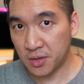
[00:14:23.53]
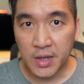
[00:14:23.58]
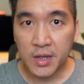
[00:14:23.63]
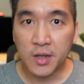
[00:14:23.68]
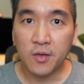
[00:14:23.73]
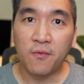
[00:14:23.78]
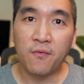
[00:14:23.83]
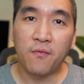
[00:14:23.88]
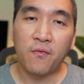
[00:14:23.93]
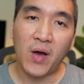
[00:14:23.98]
And
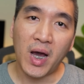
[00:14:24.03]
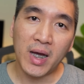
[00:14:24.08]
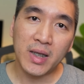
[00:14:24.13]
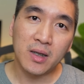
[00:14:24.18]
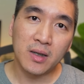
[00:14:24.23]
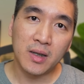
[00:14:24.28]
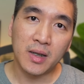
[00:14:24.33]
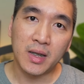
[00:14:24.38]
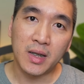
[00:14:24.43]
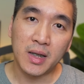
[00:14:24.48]
so
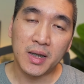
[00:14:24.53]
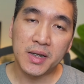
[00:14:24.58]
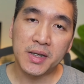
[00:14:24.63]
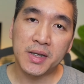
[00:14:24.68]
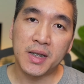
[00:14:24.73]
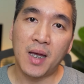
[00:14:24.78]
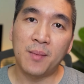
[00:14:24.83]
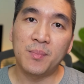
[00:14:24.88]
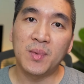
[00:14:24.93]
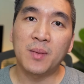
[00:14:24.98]
finally, in
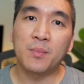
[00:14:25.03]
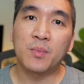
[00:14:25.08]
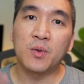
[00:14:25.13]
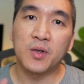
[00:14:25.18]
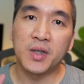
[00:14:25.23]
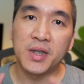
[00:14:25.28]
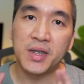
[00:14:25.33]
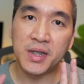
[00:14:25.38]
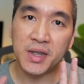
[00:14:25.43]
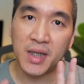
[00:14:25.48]
step
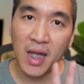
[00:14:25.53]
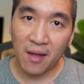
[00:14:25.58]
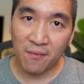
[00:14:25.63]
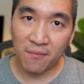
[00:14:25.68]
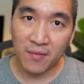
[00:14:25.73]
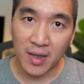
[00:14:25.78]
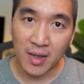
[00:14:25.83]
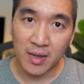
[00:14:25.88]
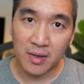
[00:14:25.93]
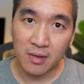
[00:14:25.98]
number
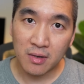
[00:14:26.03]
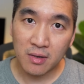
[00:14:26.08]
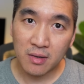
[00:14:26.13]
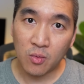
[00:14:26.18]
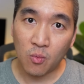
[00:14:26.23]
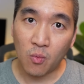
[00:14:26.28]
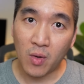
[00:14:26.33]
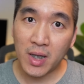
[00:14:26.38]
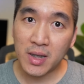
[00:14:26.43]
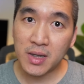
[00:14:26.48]
seven,
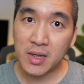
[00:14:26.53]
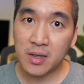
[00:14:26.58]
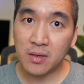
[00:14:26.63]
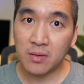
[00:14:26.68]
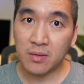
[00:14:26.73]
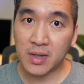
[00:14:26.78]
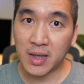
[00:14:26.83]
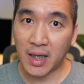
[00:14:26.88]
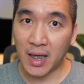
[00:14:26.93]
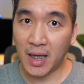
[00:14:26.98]
you want
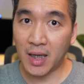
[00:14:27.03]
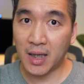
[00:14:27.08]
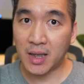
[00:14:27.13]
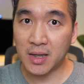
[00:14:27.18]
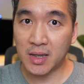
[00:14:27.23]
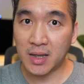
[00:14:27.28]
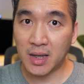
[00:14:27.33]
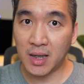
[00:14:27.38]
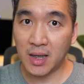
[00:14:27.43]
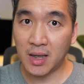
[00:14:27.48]
to
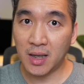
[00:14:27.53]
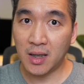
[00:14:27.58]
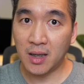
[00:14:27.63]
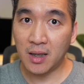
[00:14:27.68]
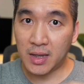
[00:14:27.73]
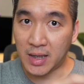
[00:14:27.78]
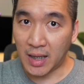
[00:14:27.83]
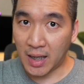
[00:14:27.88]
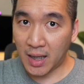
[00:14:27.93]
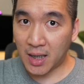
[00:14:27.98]
take the
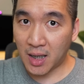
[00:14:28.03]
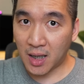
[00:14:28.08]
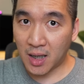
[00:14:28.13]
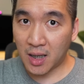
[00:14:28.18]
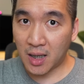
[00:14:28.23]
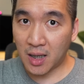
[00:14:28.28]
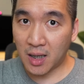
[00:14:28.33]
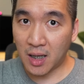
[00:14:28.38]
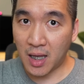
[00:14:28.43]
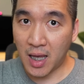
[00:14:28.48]

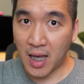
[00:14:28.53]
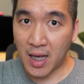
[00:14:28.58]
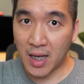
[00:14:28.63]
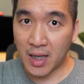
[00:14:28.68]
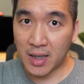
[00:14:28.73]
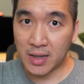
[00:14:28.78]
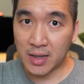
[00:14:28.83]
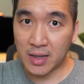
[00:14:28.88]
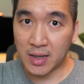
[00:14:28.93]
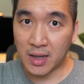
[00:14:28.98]
data
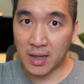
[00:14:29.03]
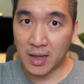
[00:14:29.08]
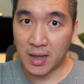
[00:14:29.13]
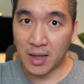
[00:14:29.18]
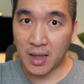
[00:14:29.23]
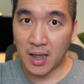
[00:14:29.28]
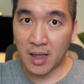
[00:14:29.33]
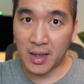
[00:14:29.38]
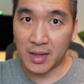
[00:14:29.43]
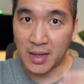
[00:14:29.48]
and
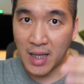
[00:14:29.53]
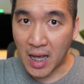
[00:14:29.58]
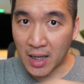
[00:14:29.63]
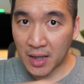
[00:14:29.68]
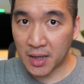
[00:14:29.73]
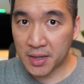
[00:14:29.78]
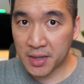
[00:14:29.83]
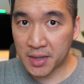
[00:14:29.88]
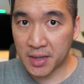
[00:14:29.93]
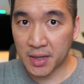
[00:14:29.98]
the
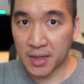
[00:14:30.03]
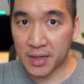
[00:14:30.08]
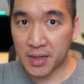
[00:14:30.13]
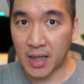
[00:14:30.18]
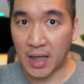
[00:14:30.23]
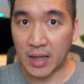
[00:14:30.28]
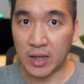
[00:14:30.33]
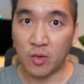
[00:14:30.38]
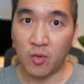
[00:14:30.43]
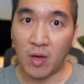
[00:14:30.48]
analysis
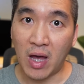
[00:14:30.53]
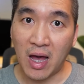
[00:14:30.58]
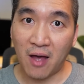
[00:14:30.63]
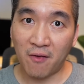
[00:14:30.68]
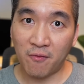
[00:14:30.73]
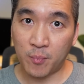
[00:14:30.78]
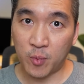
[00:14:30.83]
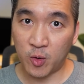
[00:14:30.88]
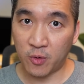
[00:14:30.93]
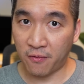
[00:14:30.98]
that you
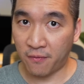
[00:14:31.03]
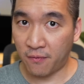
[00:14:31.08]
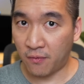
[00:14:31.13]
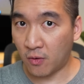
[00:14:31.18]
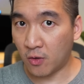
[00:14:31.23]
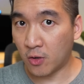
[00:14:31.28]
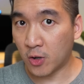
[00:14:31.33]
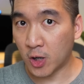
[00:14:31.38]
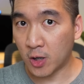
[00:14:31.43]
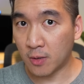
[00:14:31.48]
have
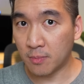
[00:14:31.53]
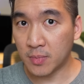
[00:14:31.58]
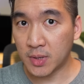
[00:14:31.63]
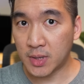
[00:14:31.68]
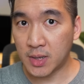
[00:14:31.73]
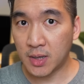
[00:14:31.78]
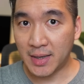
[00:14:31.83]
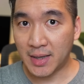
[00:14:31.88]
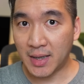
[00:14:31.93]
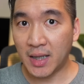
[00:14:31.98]

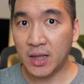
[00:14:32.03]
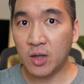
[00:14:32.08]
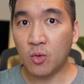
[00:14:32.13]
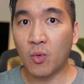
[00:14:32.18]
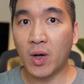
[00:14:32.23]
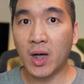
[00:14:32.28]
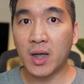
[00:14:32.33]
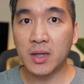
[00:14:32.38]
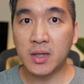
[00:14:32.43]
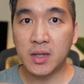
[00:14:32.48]
performed, and then you
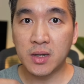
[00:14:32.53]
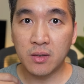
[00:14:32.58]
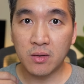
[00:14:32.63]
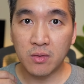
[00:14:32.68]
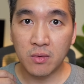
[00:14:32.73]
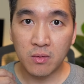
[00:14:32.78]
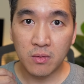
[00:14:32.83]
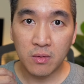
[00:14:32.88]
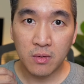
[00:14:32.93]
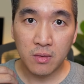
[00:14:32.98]
want
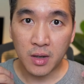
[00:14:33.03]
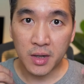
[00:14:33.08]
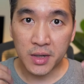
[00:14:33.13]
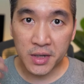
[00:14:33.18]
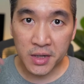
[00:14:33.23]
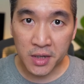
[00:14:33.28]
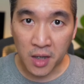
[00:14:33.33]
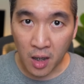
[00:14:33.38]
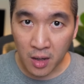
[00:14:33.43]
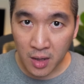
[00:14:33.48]
to
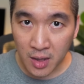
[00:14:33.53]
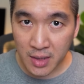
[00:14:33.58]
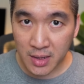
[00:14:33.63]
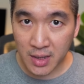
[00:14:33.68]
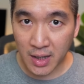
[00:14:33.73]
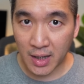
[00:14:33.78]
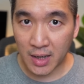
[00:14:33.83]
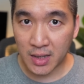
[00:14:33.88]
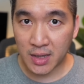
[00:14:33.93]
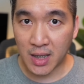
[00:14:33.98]

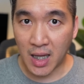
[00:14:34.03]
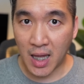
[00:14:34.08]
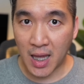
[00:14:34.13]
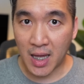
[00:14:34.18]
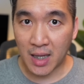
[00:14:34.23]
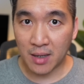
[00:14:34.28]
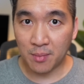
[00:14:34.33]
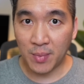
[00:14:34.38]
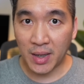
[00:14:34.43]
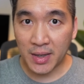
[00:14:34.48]
consolidate
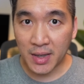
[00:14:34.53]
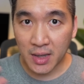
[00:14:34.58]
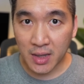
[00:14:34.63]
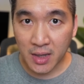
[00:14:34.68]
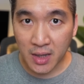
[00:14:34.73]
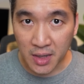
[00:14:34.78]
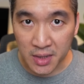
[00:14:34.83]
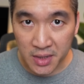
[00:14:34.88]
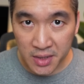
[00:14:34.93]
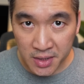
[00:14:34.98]
that, make
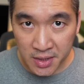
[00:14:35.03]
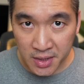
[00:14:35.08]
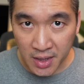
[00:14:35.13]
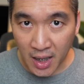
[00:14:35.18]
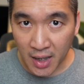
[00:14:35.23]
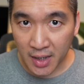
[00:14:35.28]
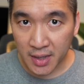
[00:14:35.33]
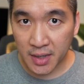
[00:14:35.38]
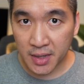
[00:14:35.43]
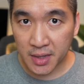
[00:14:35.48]
it
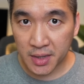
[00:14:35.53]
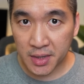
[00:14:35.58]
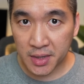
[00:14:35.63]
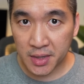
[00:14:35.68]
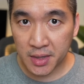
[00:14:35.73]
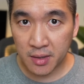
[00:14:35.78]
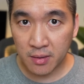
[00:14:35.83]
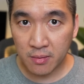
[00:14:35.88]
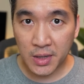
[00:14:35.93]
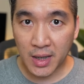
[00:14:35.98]

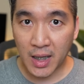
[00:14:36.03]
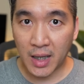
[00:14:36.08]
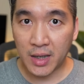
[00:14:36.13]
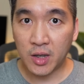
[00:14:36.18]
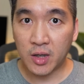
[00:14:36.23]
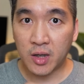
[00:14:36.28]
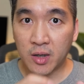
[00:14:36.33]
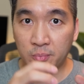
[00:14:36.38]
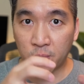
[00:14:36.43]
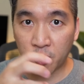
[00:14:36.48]
concise so that
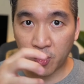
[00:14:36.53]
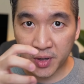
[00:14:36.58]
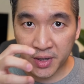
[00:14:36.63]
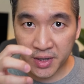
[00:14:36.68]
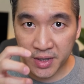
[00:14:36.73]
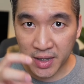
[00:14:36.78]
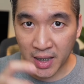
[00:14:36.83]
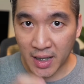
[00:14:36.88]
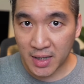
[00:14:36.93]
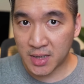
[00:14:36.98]
you could
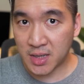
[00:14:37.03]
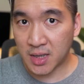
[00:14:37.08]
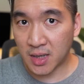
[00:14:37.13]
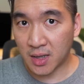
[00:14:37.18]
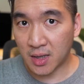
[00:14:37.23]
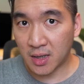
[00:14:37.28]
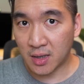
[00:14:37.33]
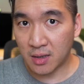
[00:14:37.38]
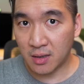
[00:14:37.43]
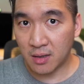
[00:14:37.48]
present
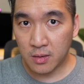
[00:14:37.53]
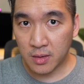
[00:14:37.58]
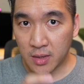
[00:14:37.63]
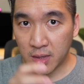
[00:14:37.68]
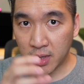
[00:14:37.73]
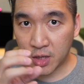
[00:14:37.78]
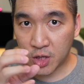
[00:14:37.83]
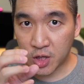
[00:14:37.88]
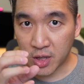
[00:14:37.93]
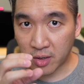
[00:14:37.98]
it to
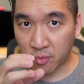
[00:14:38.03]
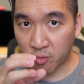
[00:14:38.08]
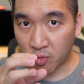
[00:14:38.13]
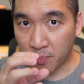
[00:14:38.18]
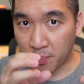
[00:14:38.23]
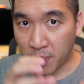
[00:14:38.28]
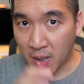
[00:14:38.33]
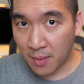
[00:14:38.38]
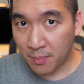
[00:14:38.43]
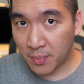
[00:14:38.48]
the general
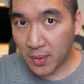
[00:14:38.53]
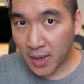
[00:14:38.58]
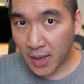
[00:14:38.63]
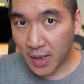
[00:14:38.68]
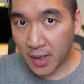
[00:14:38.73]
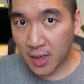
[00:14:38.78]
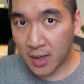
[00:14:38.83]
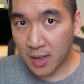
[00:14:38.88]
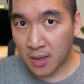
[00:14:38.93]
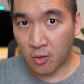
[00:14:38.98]

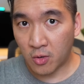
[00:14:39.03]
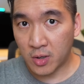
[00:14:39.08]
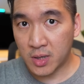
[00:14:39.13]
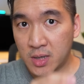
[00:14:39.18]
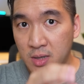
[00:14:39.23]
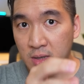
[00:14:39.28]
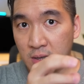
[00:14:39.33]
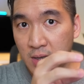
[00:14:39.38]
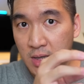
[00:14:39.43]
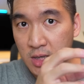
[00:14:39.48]
public or
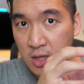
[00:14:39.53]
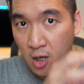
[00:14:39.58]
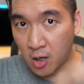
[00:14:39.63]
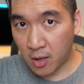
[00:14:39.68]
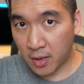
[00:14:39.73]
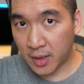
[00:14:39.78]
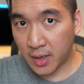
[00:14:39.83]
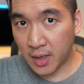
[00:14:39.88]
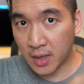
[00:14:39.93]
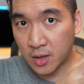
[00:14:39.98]
to the
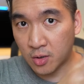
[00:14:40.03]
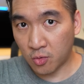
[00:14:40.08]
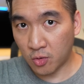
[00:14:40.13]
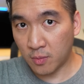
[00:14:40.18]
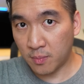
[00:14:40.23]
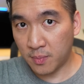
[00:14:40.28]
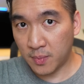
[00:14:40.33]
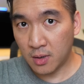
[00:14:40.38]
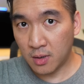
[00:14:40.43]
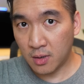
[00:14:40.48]
target
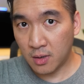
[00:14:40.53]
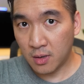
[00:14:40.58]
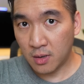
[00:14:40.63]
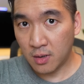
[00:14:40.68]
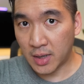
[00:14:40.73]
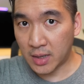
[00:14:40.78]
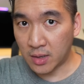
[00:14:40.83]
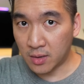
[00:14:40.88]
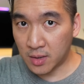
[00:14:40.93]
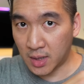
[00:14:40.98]
group
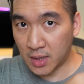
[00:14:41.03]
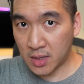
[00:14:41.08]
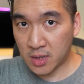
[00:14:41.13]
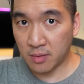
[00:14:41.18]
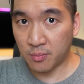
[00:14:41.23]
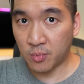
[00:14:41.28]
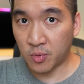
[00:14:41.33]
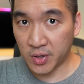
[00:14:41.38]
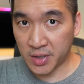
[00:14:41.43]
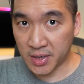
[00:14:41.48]
that you need
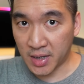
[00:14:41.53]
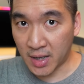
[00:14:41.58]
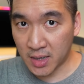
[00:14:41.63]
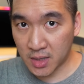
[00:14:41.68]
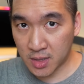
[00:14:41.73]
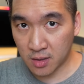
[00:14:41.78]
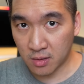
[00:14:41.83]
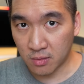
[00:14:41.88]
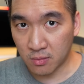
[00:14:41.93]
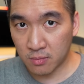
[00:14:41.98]
to
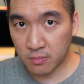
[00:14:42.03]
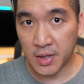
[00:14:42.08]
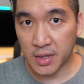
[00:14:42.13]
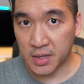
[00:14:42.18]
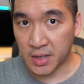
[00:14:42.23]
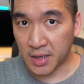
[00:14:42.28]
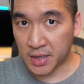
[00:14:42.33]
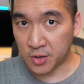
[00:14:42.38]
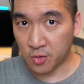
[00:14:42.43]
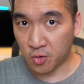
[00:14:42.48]
present to,
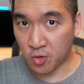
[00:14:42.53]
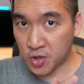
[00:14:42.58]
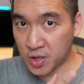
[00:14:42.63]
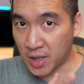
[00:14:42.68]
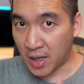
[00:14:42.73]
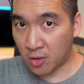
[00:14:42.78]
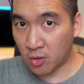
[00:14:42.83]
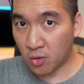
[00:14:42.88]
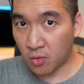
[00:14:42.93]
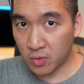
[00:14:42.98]
such as your
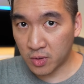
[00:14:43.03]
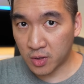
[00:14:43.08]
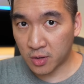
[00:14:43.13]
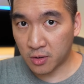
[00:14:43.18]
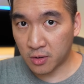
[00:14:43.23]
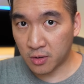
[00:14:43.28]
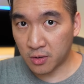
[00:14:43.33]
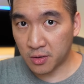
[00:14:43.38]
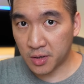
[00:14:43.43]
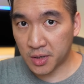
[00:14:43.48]

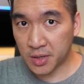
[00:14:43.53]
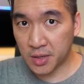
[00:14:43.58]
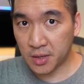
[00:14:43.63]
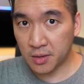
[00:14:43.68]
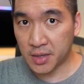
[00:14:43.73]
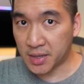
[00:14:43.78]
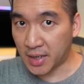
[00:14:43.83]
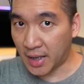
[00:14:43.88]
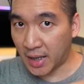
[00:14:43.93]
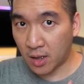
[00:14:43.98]
shareholders,
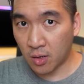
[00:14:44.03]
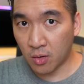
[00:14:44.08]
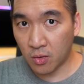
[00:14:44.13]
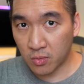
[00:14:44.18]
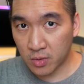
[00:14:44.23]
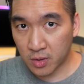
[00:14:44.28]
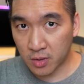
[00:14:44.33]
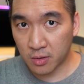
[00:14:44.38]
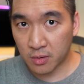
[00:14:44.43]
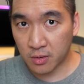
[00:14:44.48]

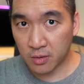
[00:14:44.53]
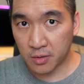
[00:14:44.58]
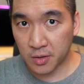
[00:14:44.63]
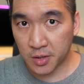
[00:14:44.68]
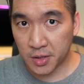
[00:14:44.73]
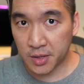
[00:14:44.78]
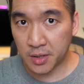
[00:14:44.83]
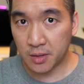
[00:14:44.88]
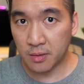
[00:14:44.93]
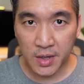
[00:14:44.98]
stakeholders.